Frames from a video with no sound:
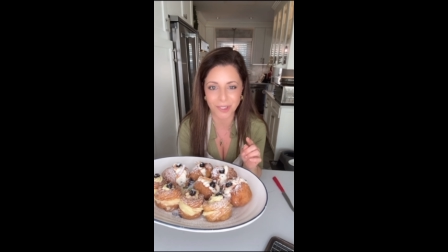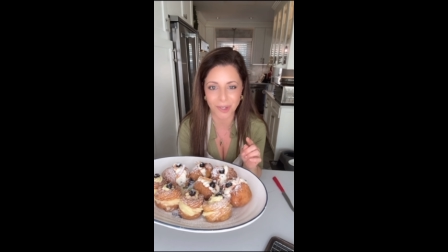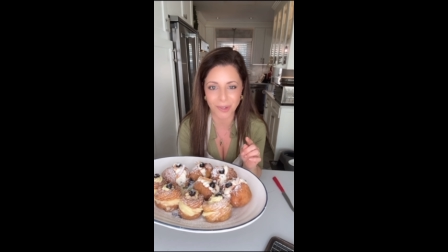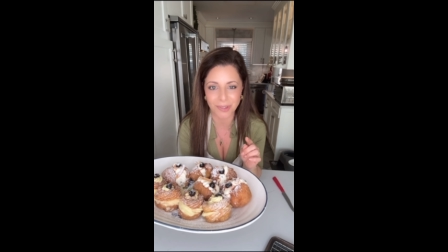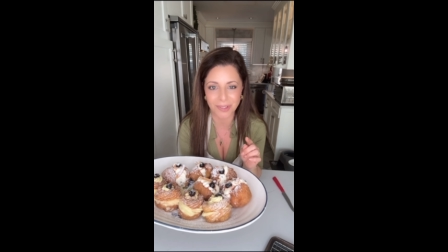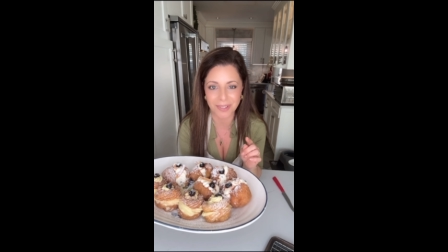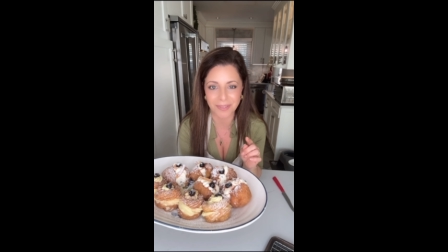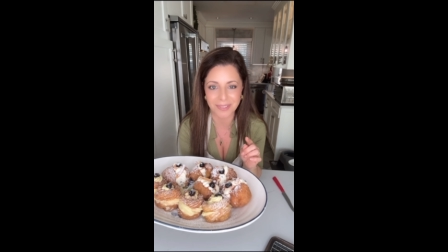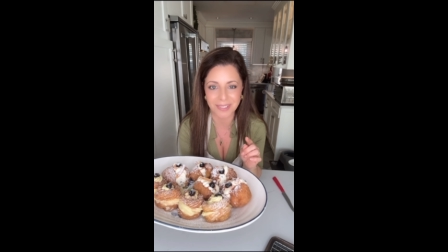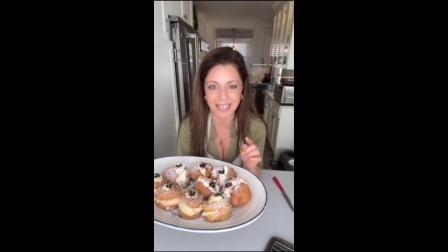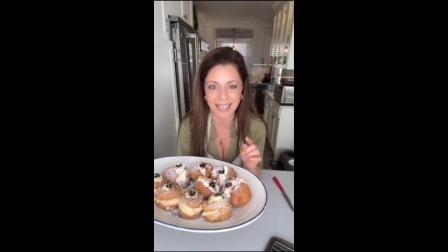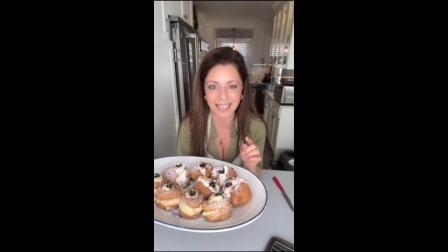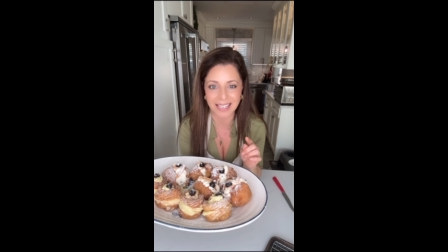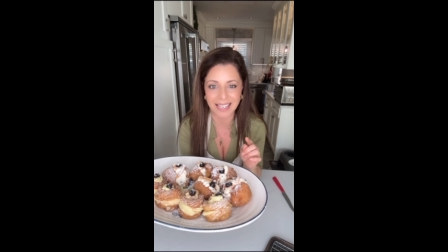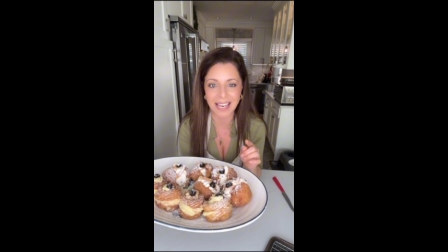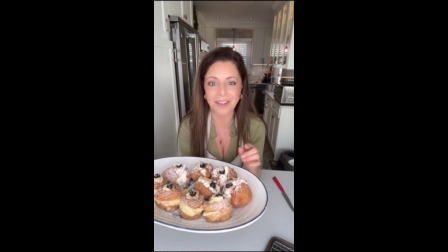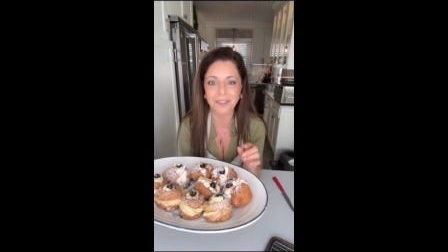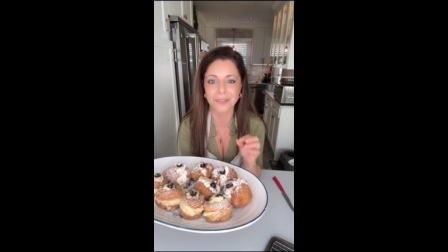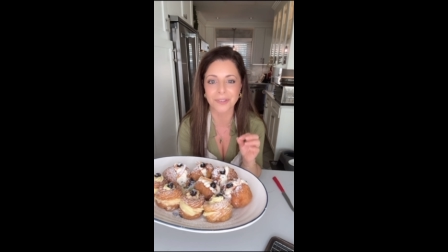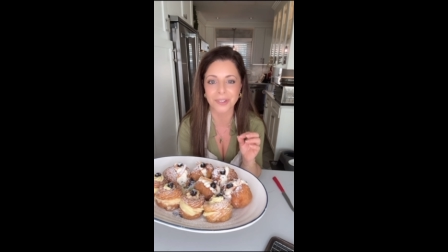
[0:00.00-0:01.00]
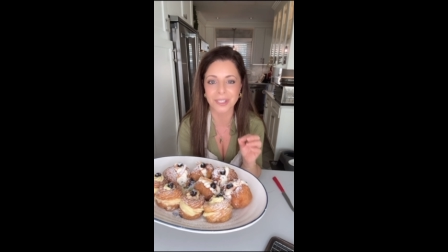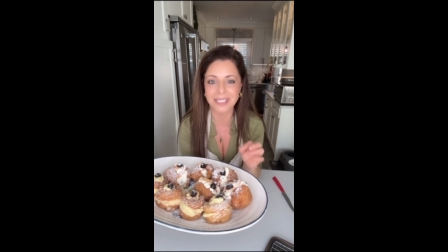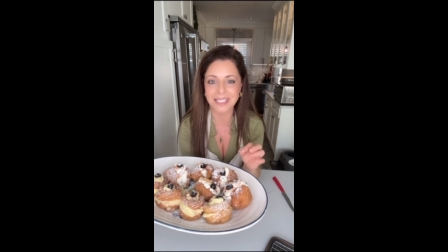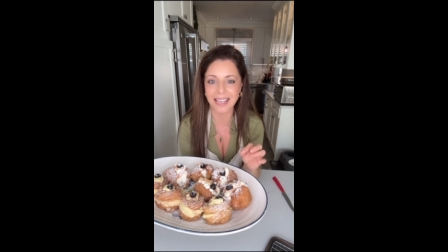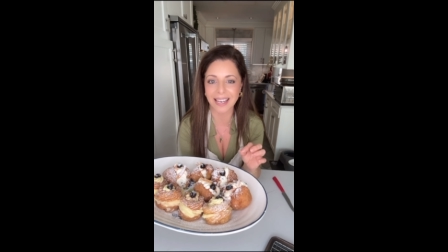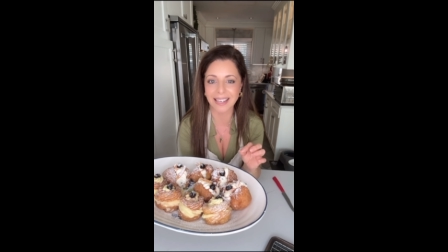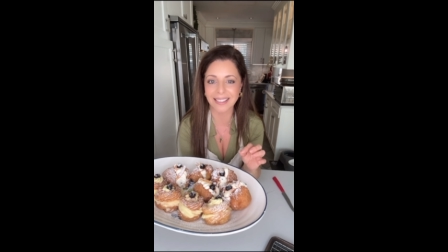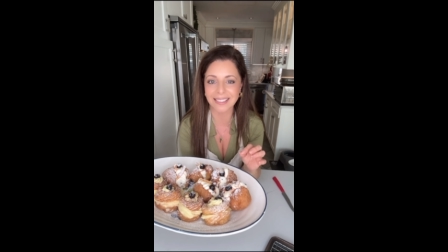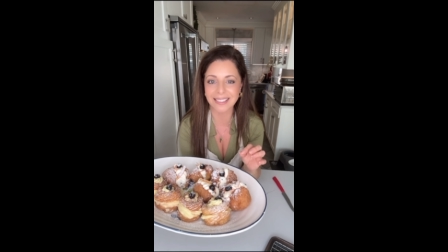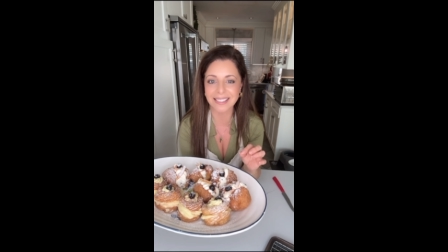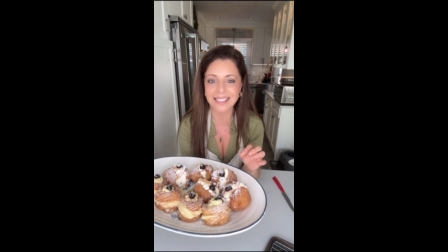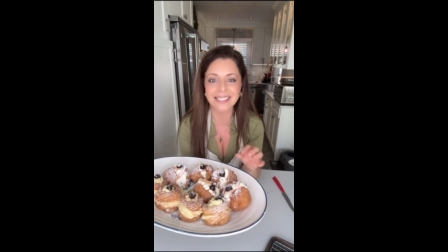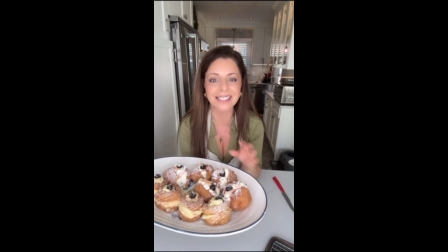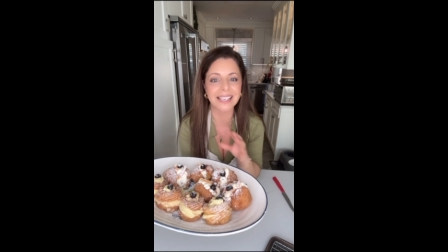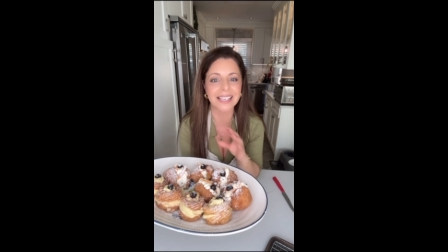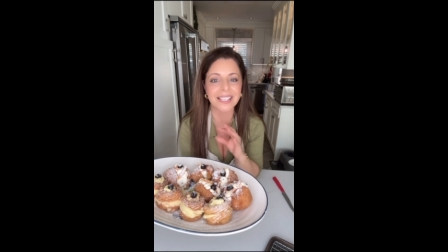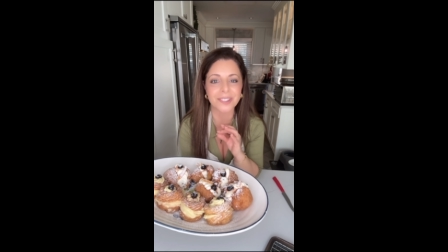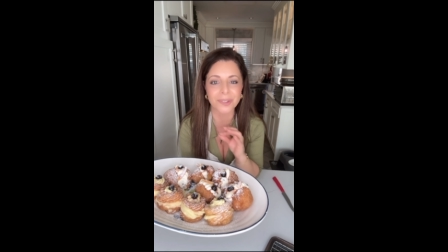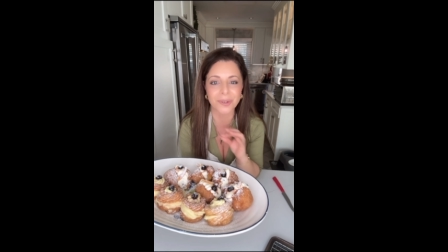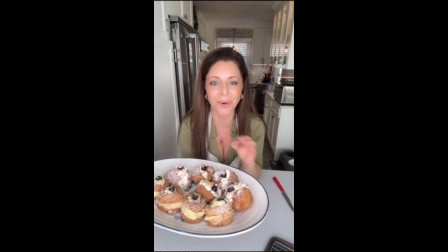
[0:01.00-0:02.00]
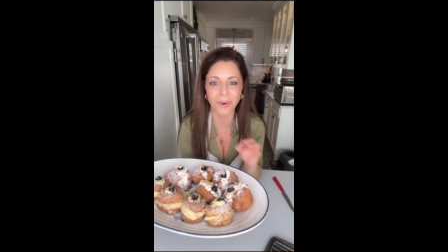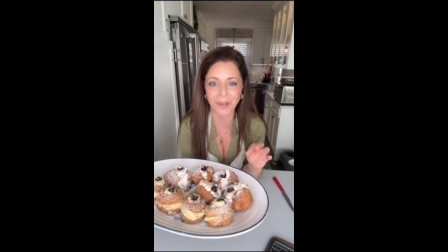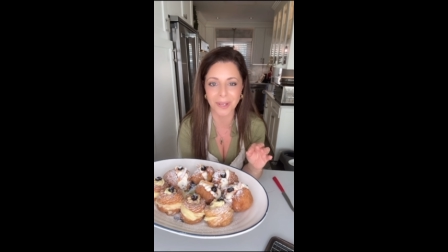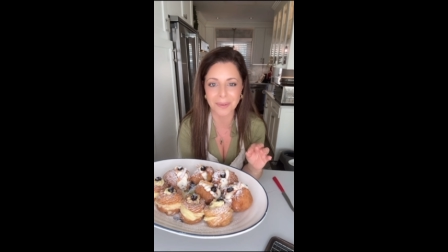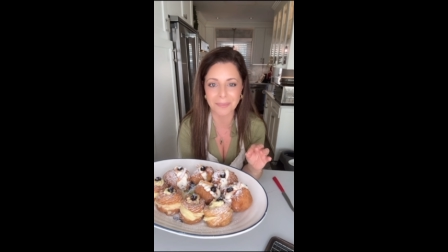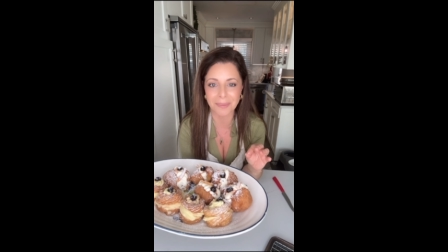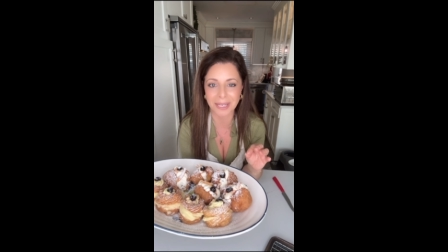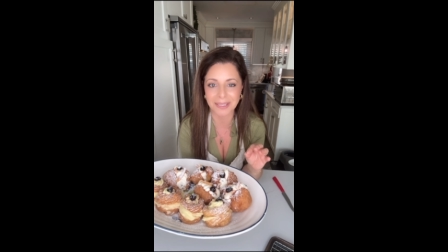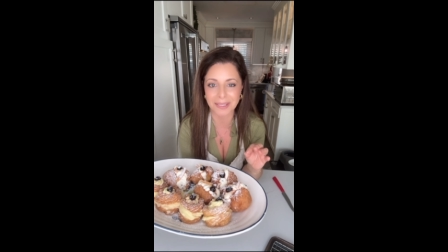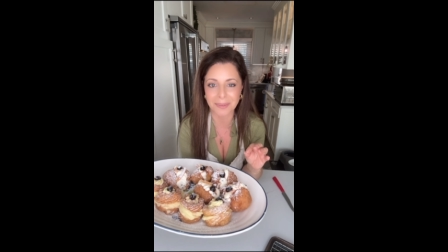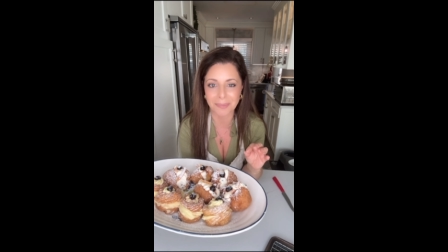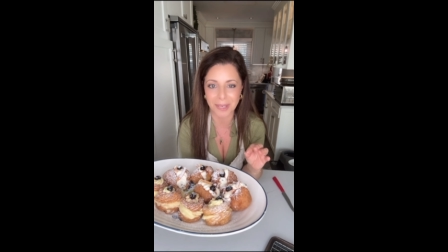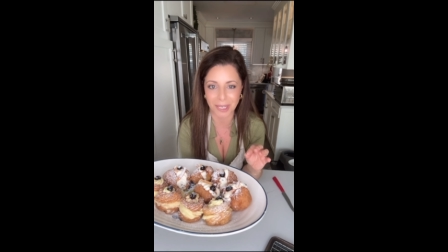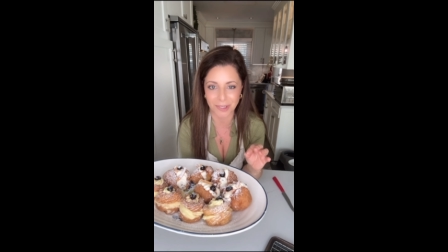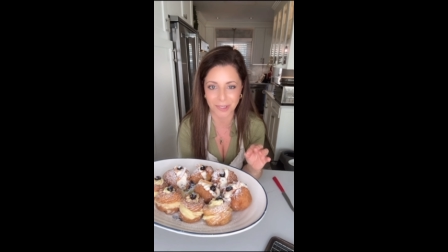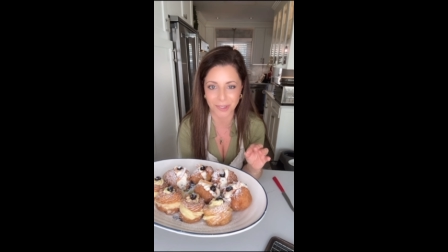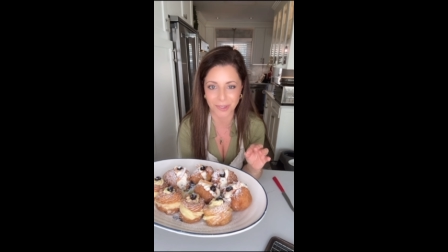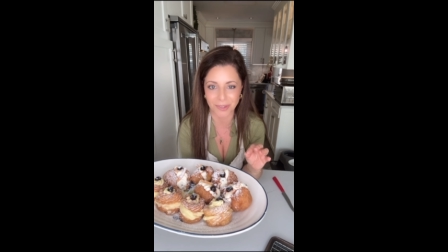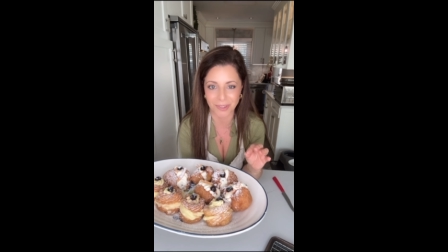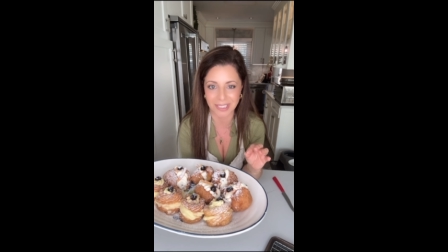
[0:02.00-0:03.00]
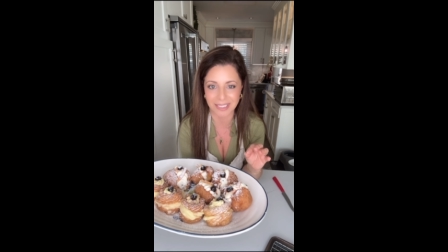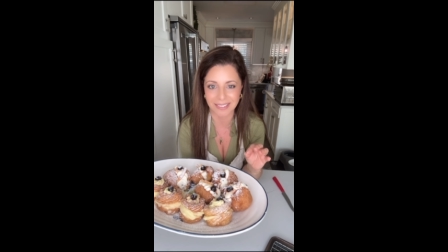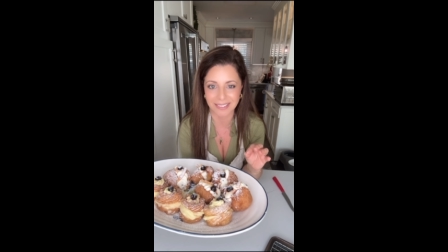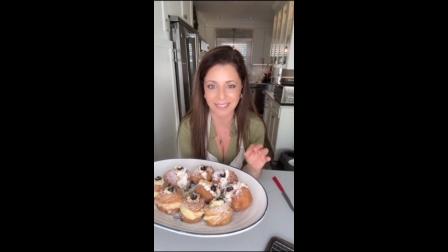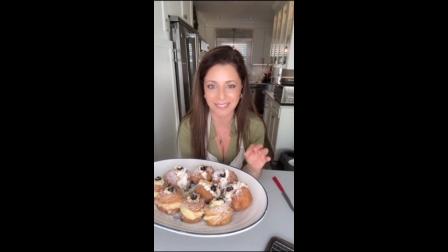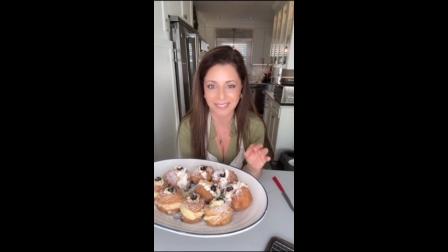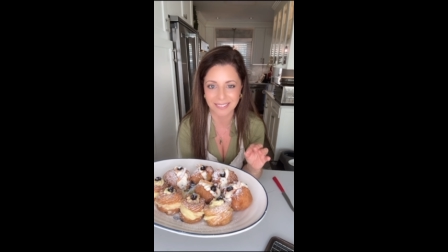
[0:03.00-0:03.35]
Joseph Day, and for Italians, it's all about the pastry.